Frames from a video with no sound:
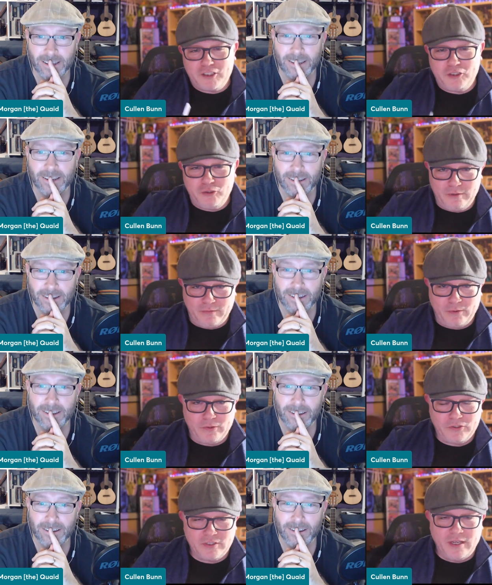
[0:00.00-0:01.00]

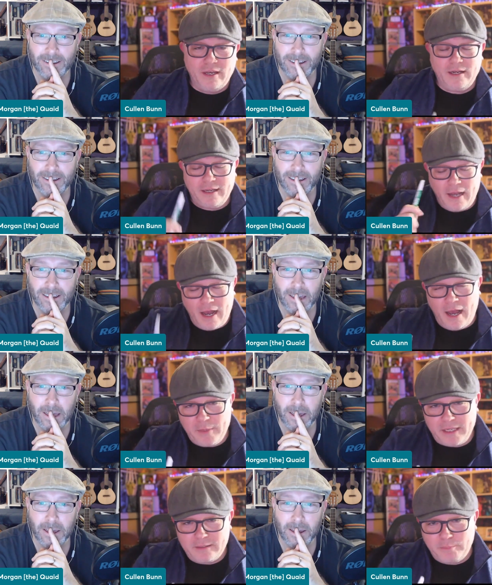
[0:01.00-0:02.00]
Speaker 1: universe, a comet
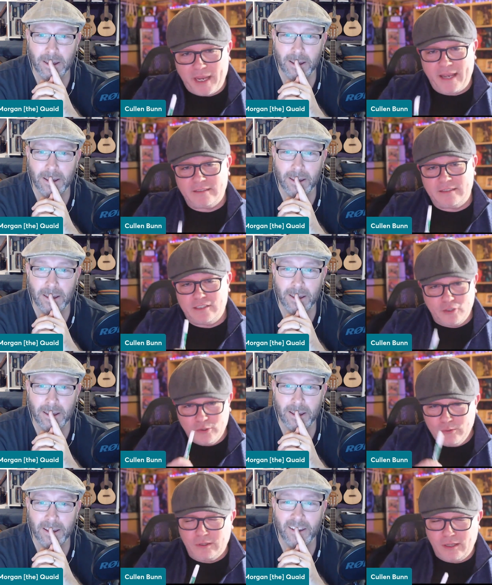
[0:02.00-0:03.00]
passes too
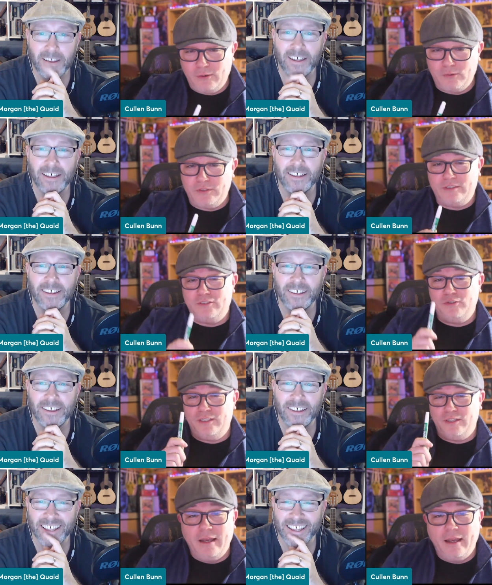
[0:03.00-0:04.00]
close to the
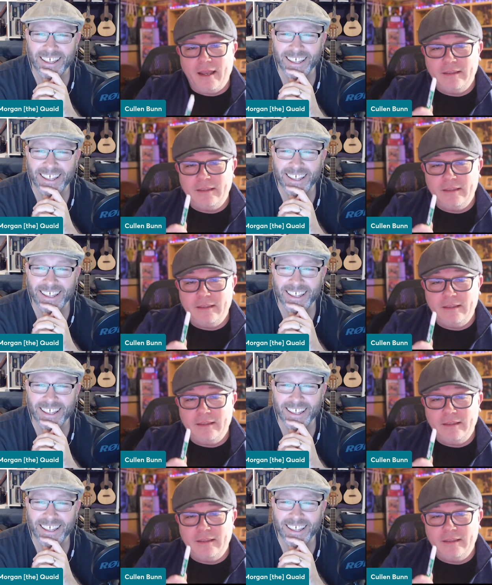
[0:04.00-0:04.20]
Earth, and the